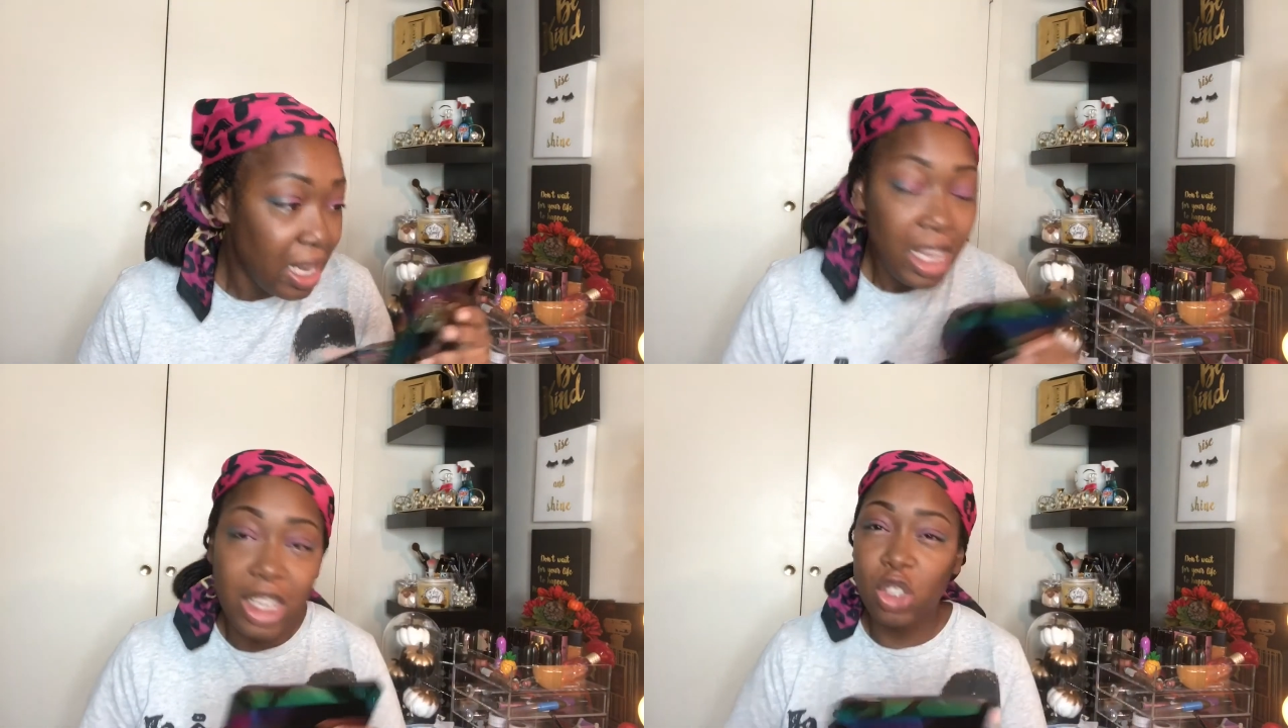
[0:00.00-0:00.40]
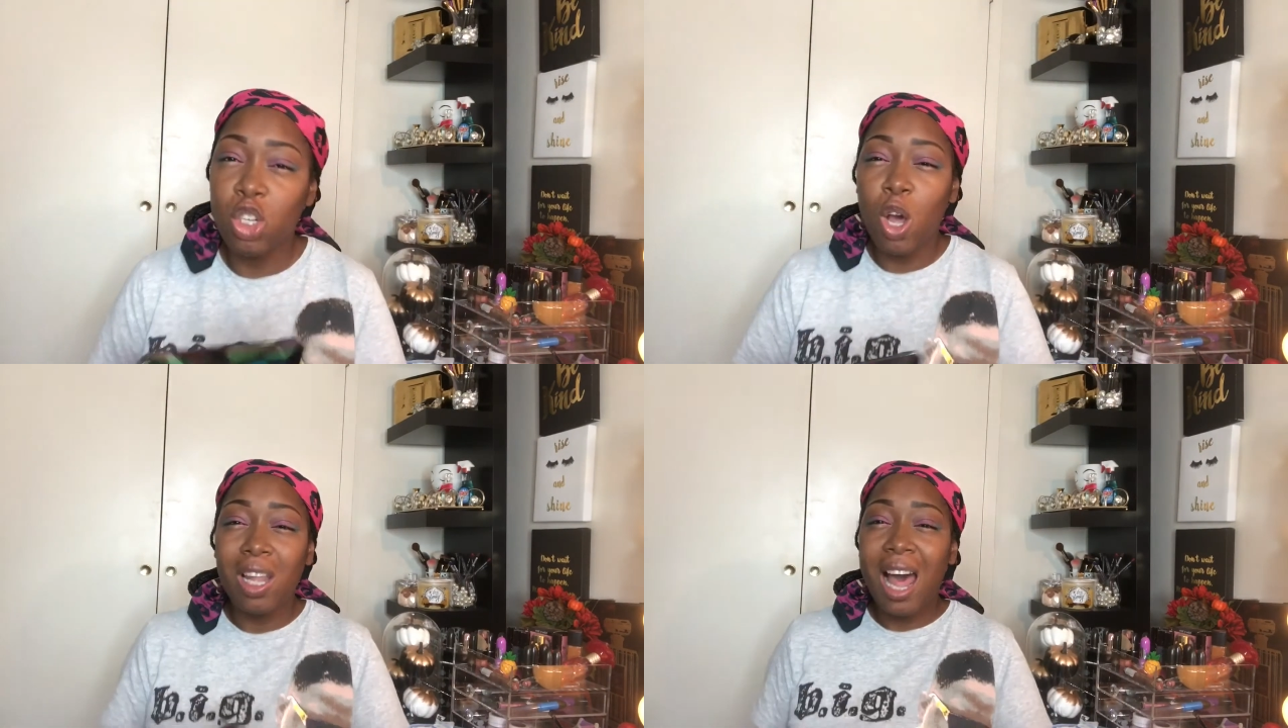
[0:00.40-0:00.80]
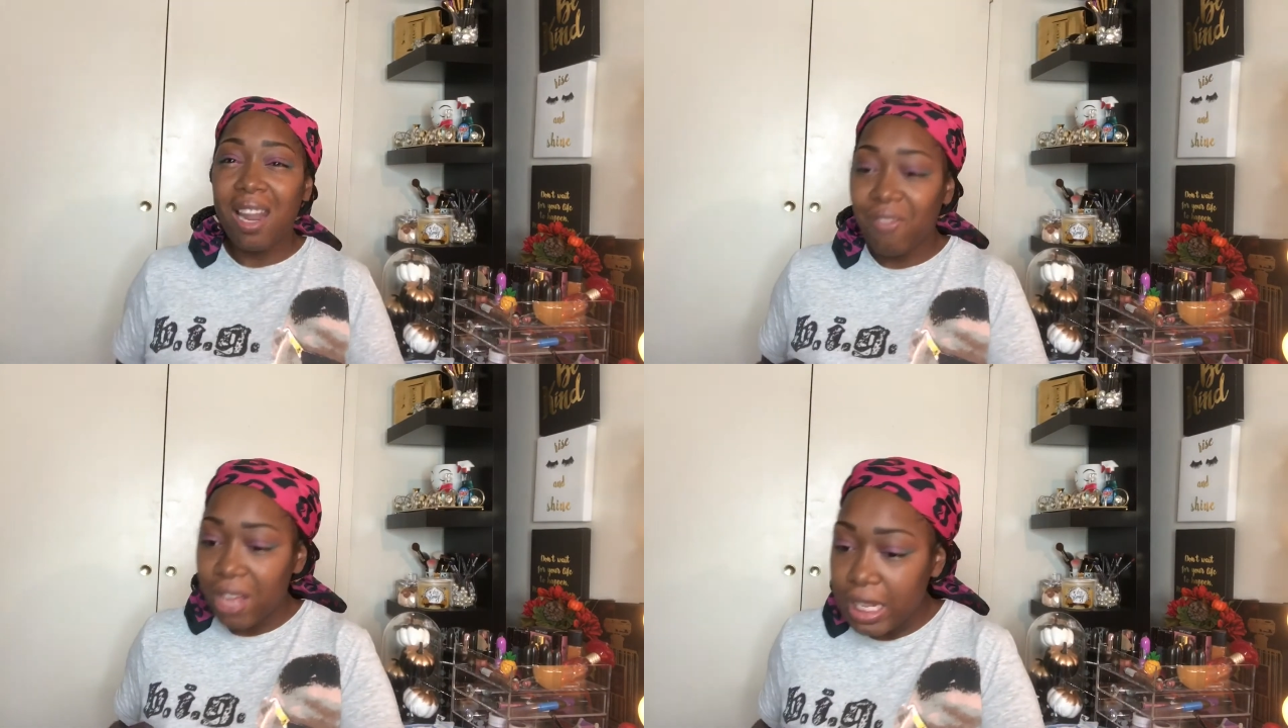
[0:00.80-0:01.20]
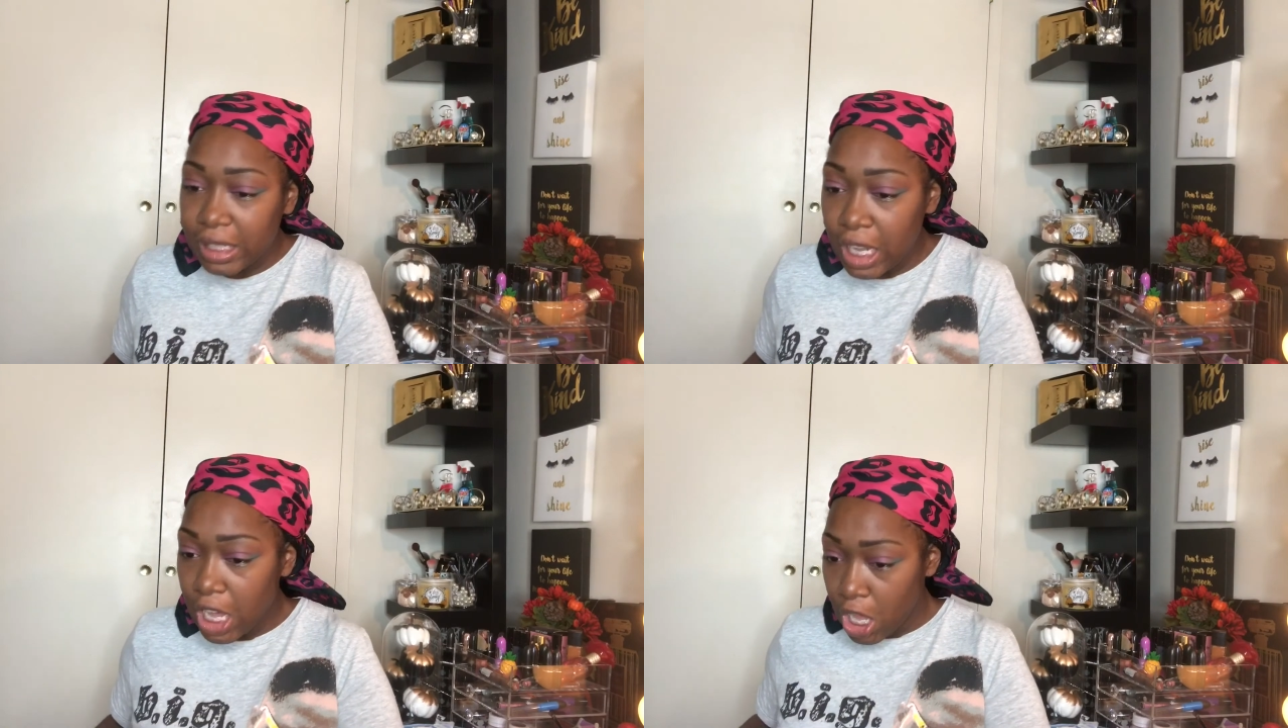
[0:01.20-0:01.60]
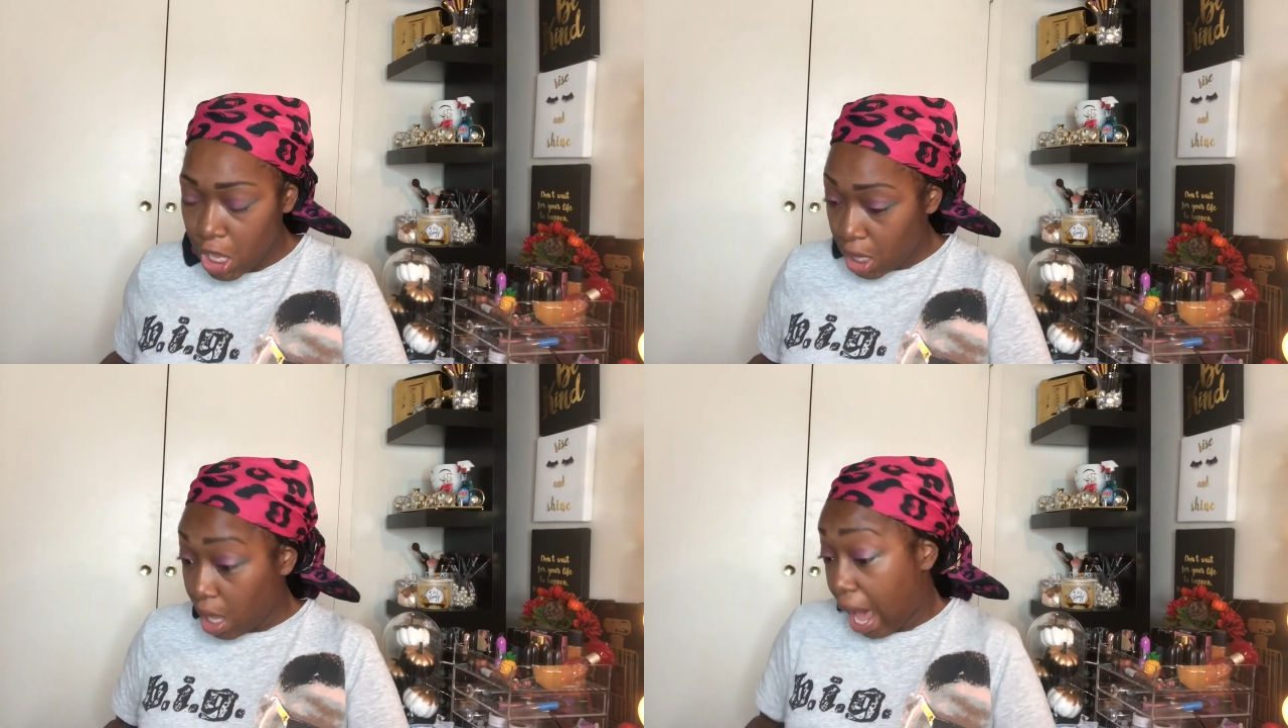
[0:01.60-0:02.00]
Because, you know, a lot of us,
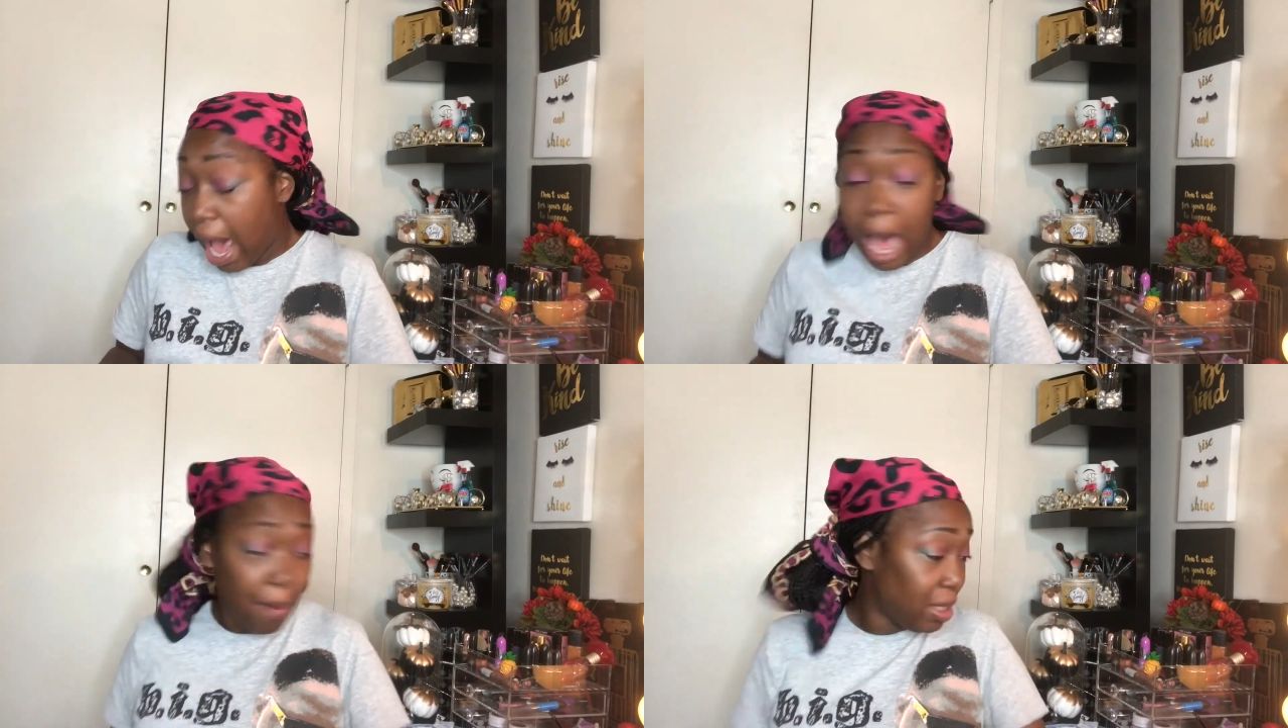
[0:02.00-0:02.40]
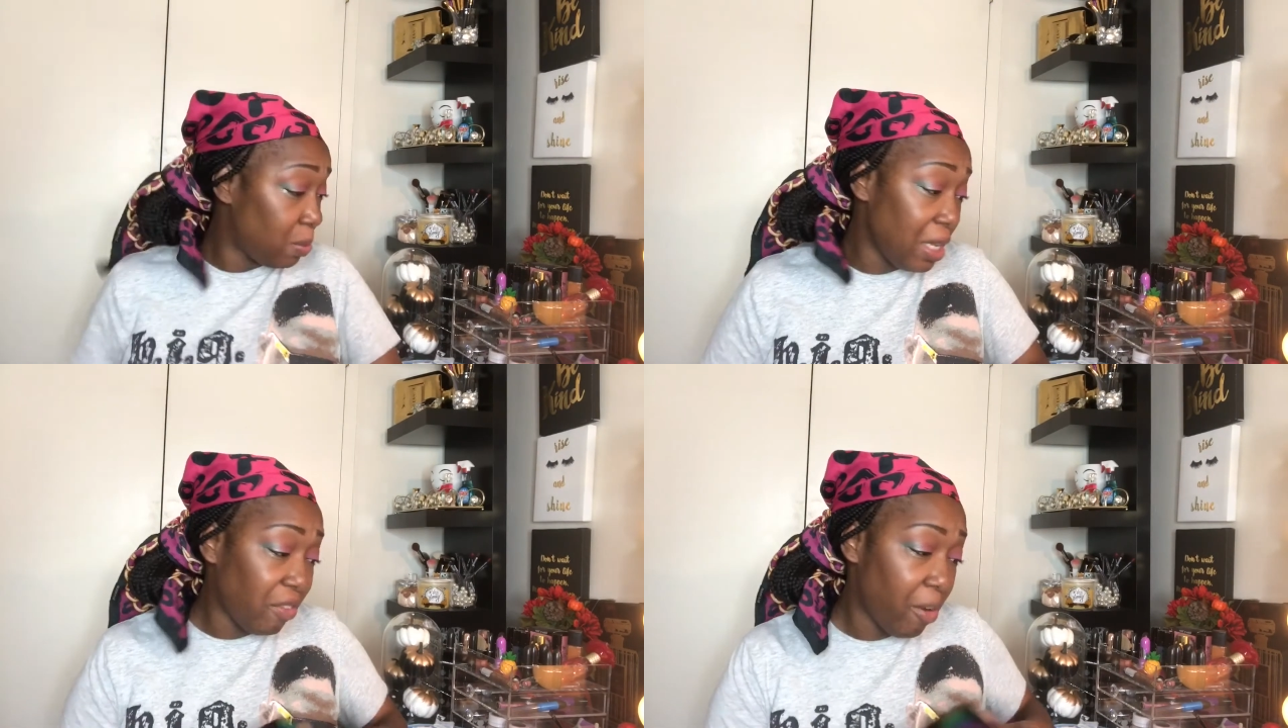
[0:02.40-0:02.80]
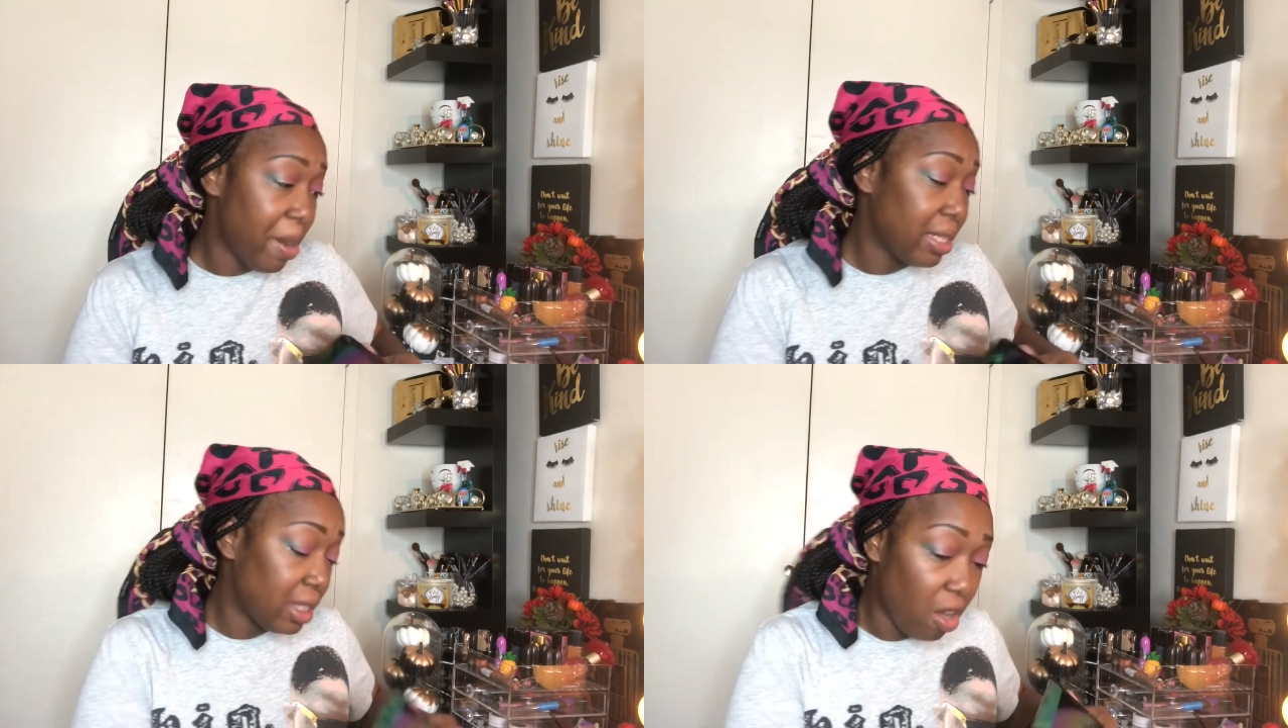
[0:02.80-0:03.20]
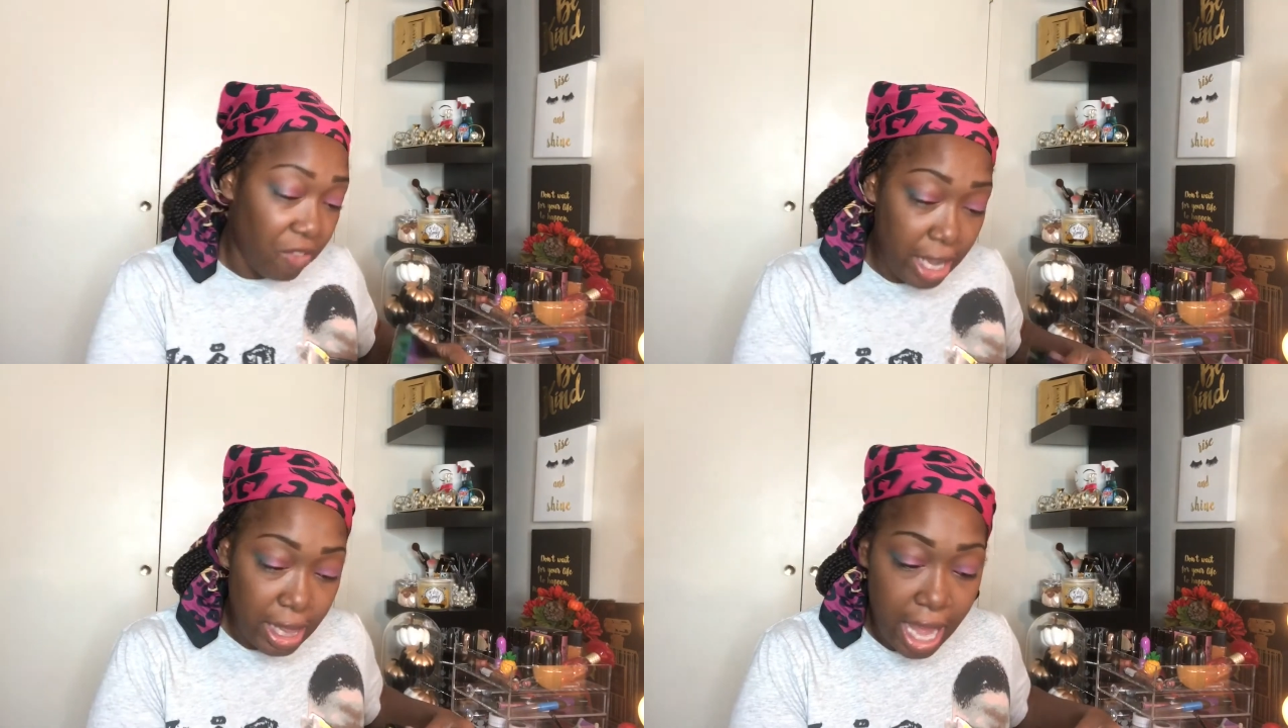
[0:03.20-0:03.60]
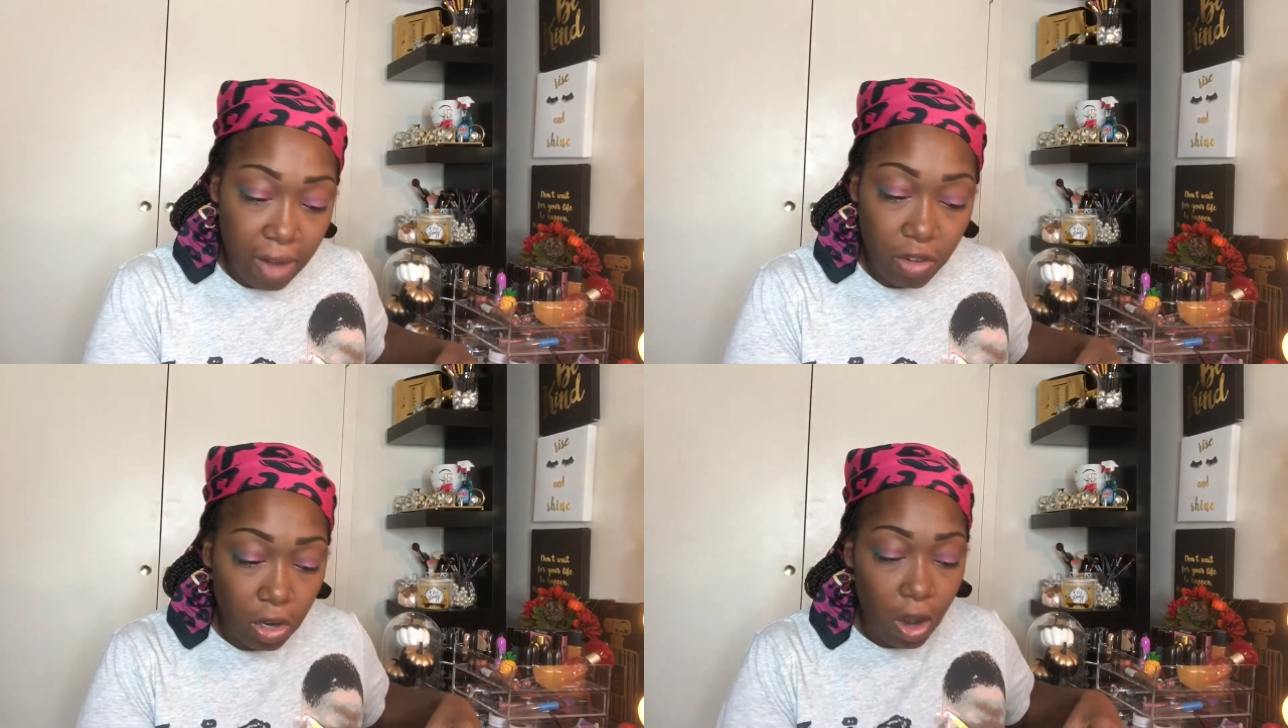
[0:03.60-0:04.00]
I'm going to speak for myself in
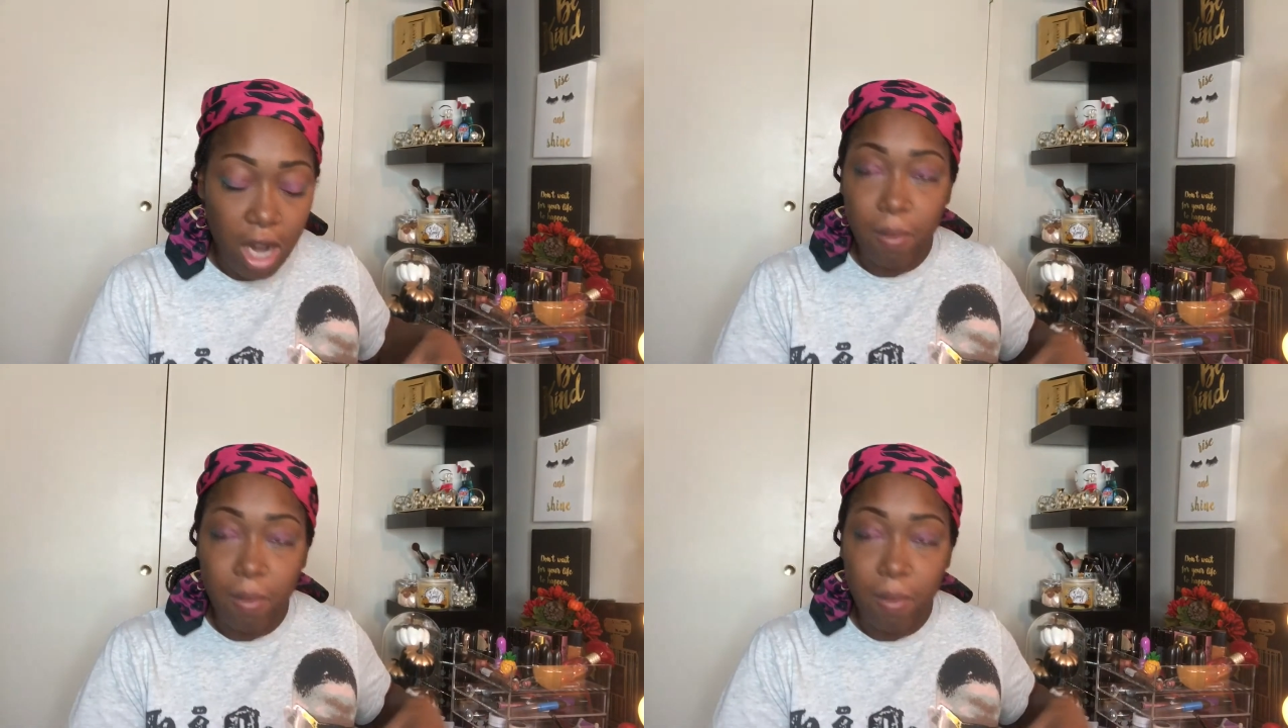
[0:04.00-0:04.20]
that regard.